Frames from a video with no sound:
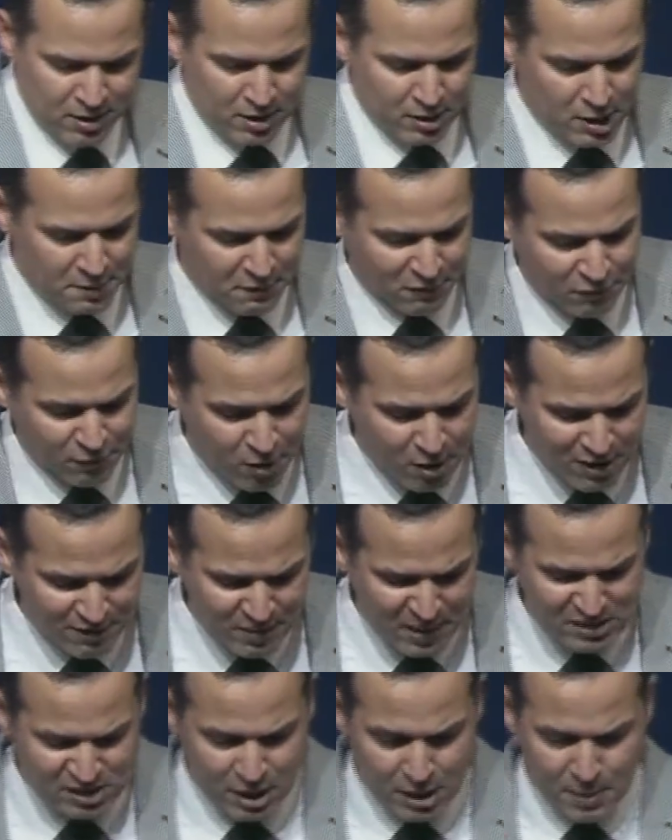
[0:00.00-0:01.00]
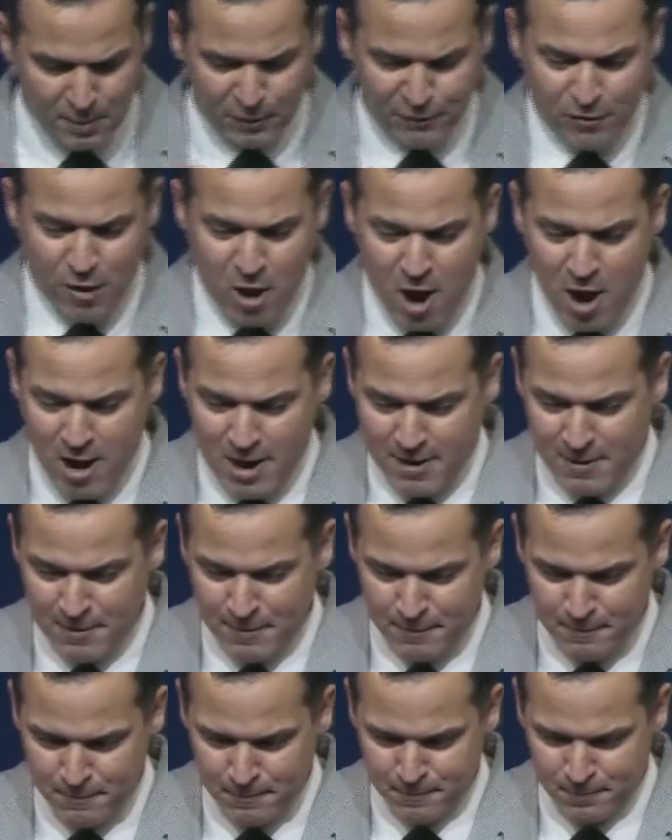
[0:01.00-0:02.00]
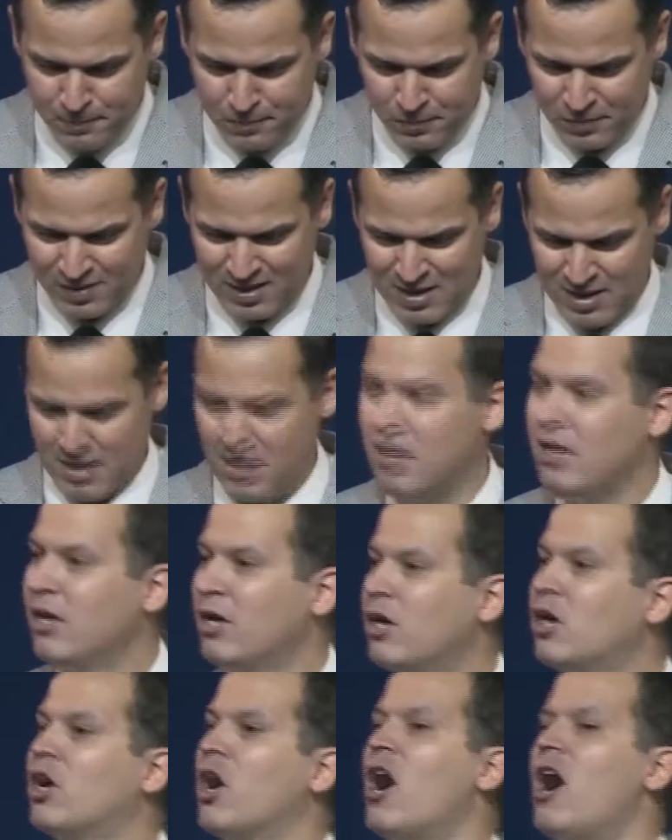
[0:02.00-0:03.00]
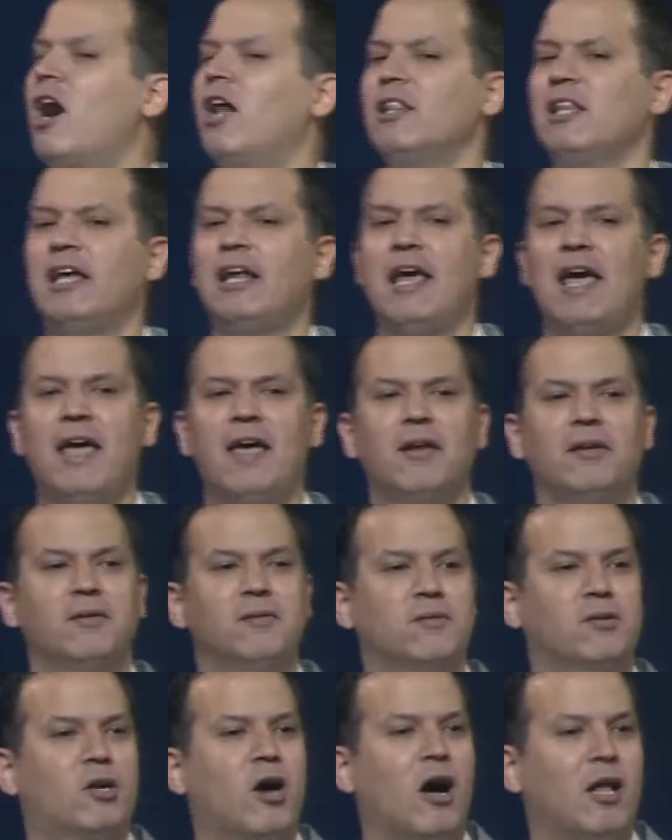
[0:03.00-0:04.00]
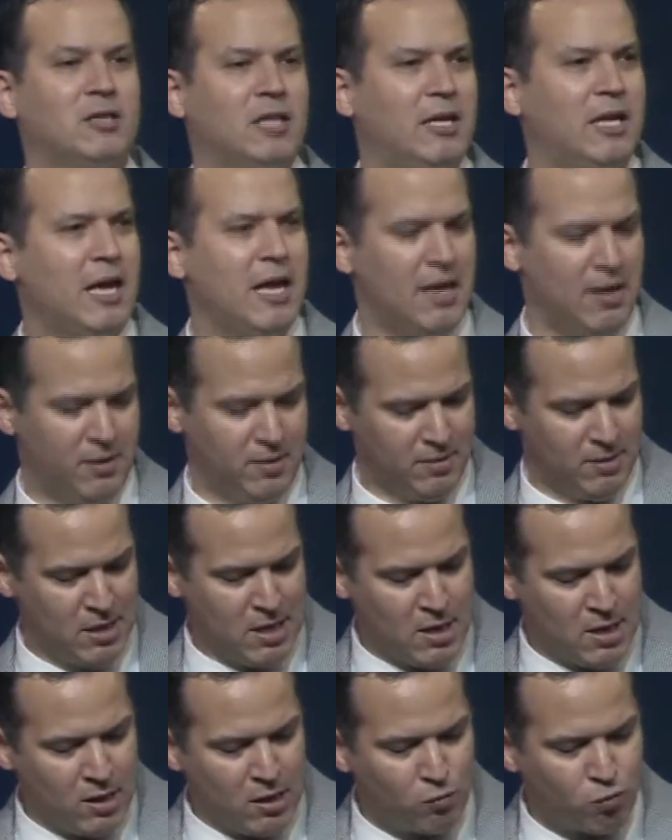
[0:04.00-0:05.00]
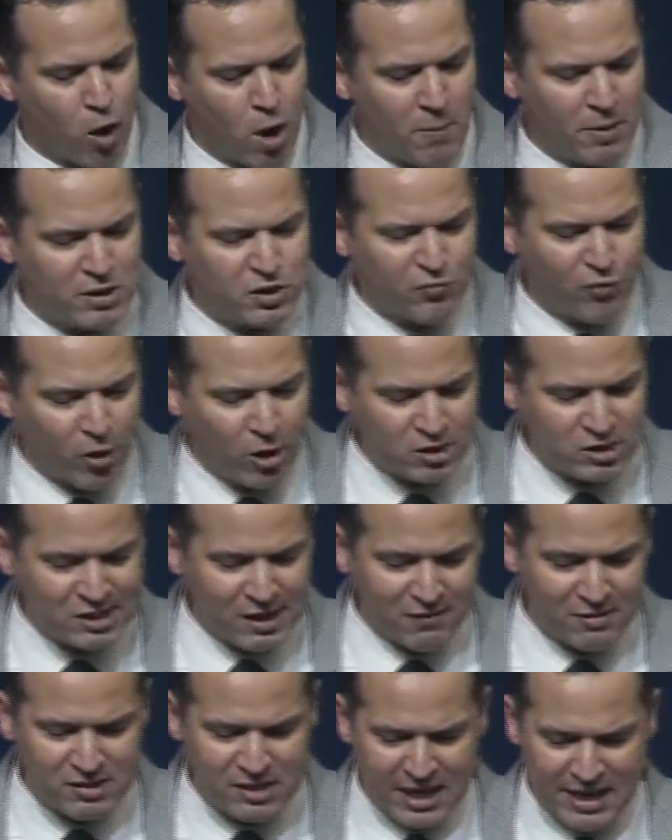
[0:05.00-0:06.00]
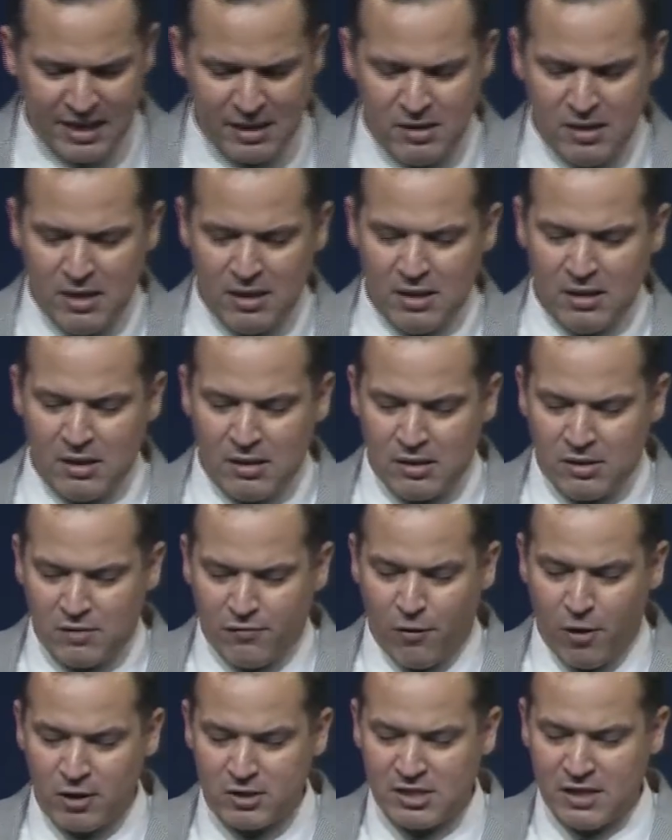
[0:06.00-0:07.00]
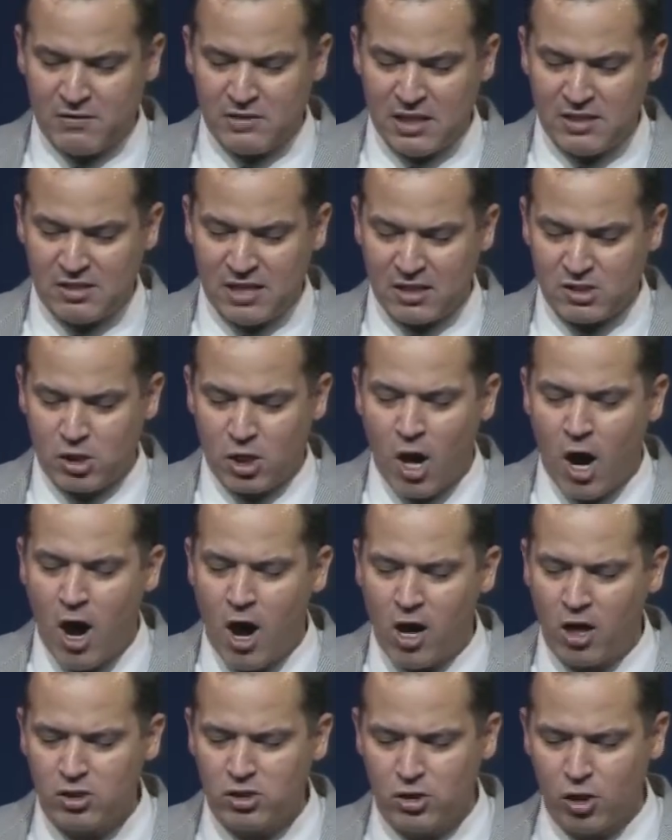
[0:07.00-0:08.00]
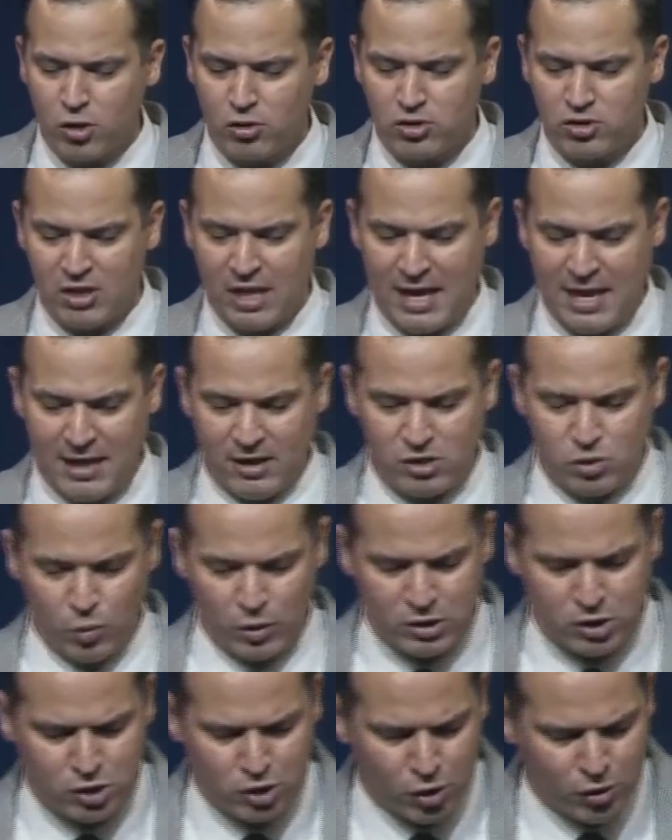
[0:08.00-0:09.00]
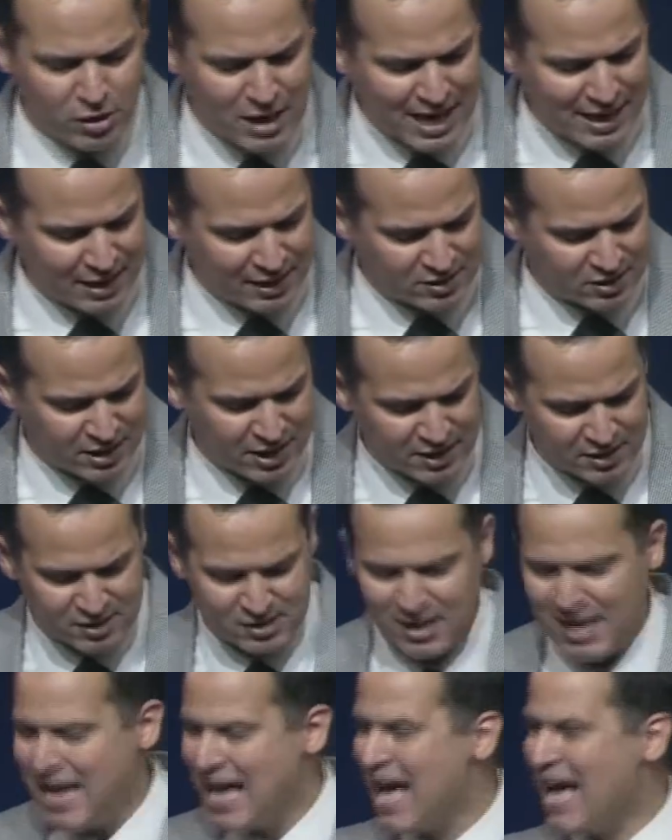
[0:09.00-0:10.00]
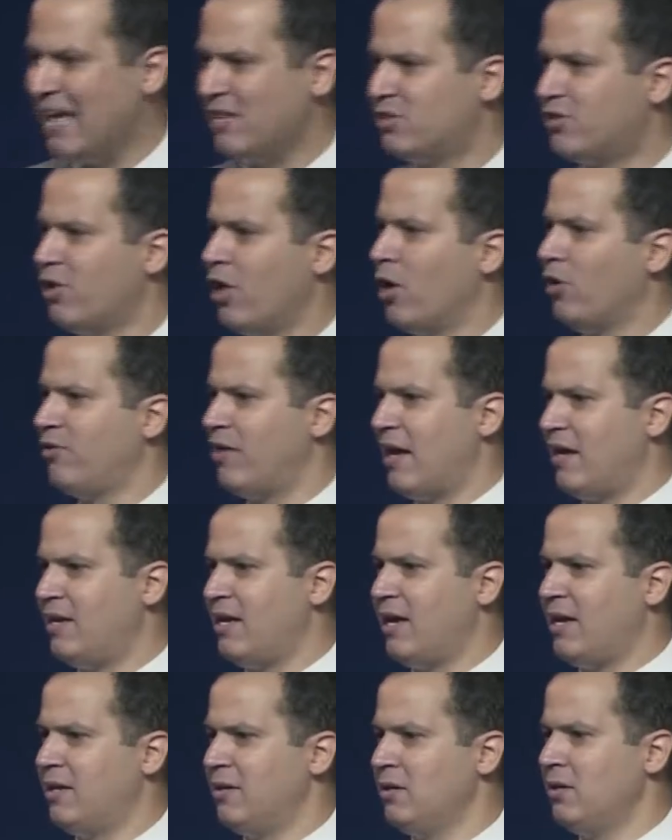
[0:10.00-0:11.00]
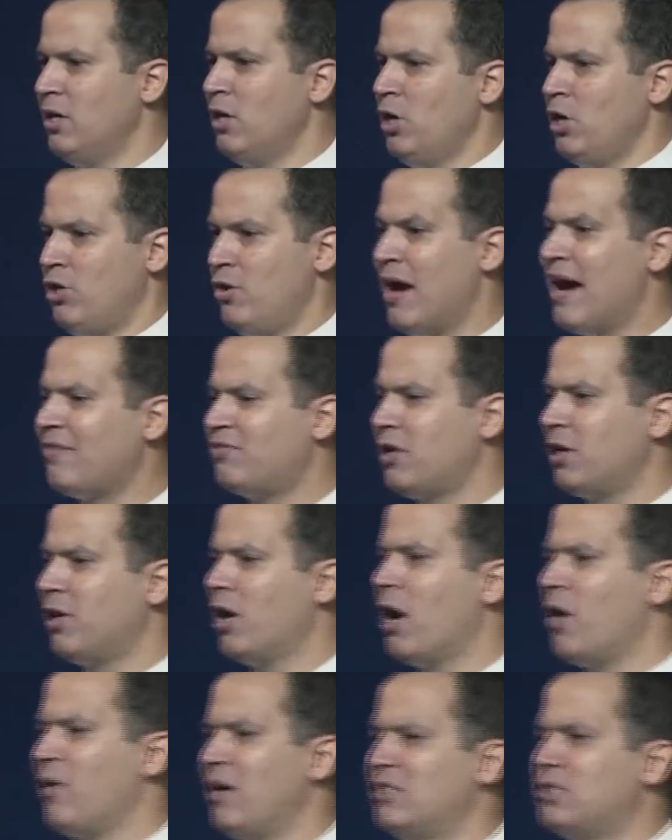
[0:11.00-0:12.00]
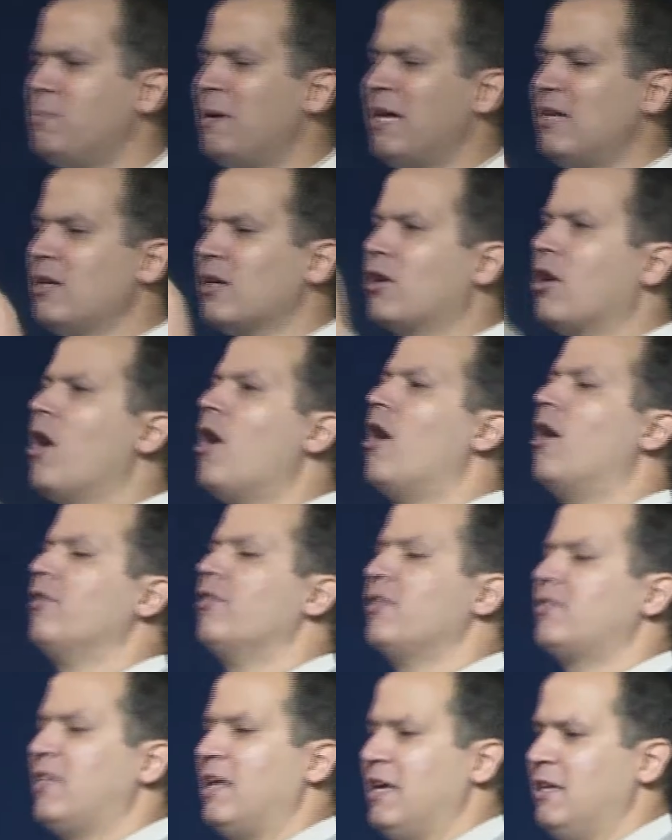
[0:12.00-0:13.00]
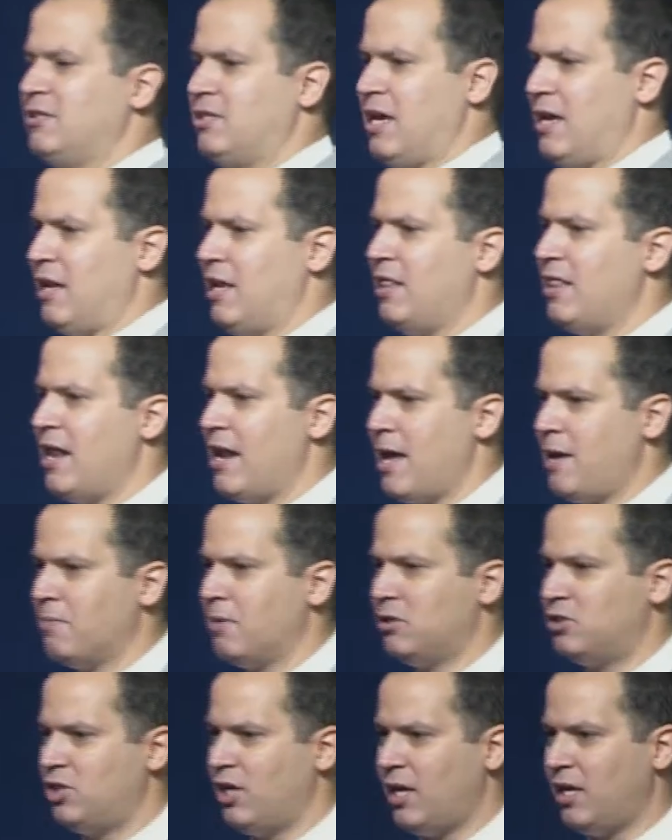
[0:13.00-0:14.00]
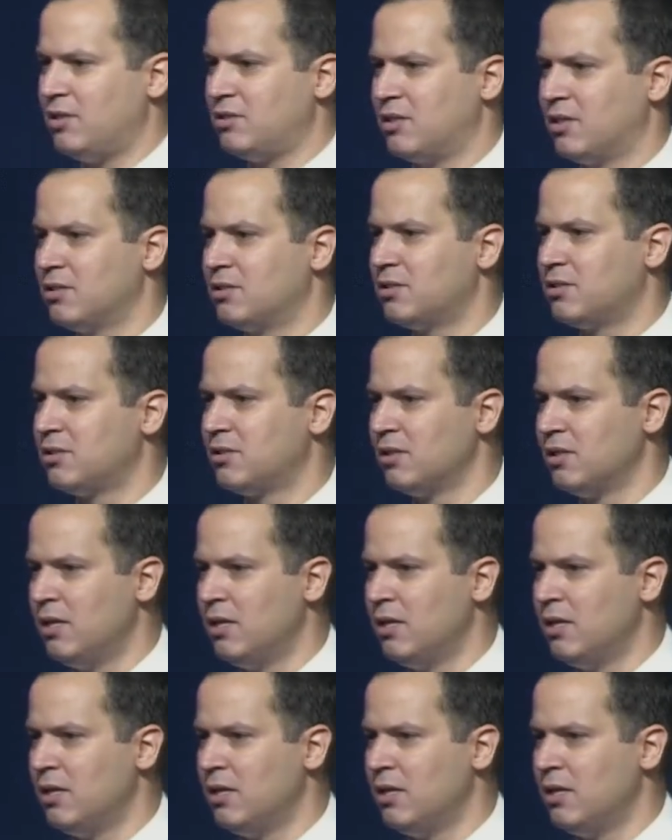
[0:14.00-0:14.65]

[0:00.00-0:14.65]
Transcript: Number four. Everybody say number four. four. Call it in. Call it in. Romans 4 17. 17 says, calls those things which do not exist as though they did. You have to go and begin to call the things in in the name of Jesus.